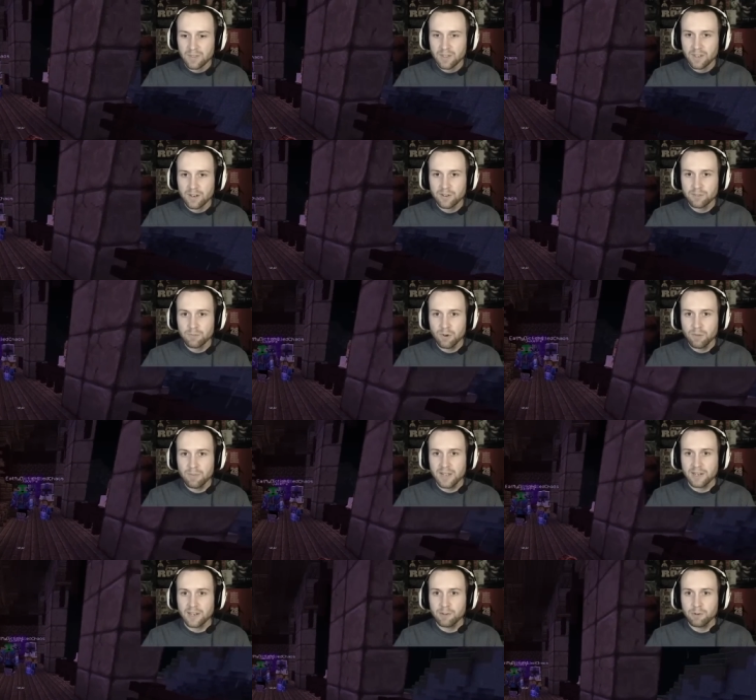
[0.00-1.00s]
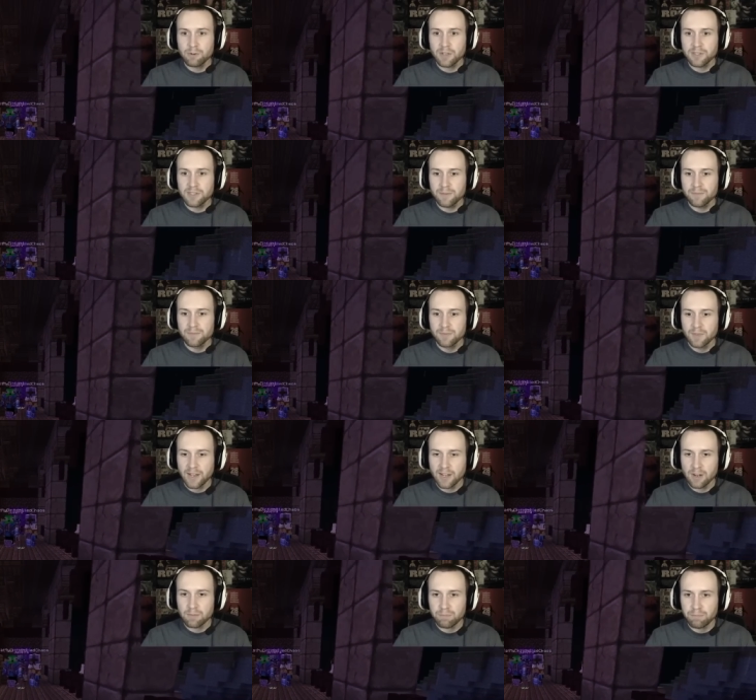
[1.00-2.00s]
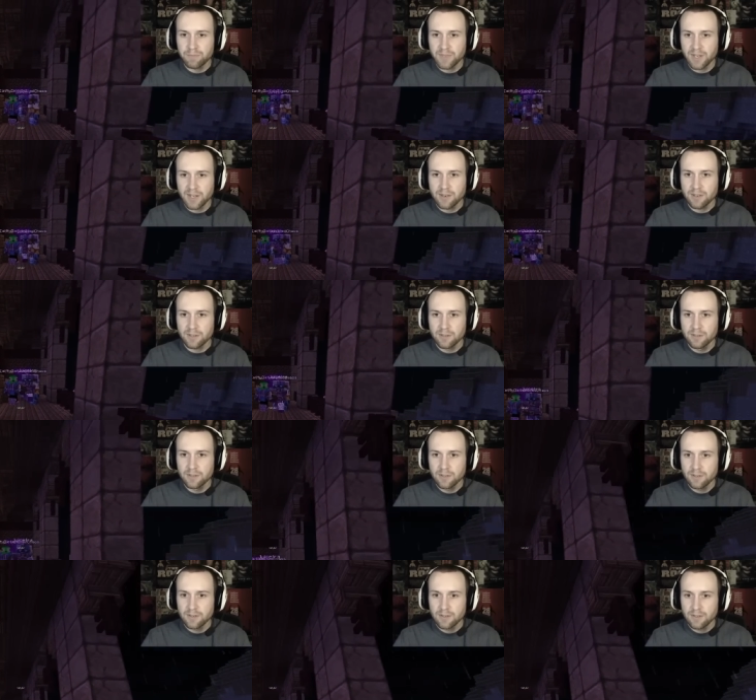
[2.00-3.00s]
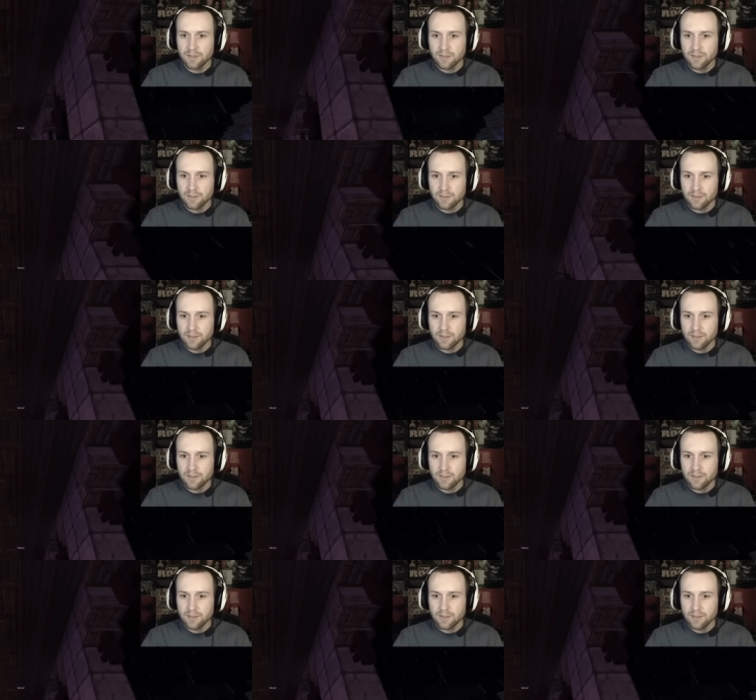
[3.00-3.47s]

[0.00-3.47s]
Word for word: There's more meat. Anyone want some? I got a ton, dude. No.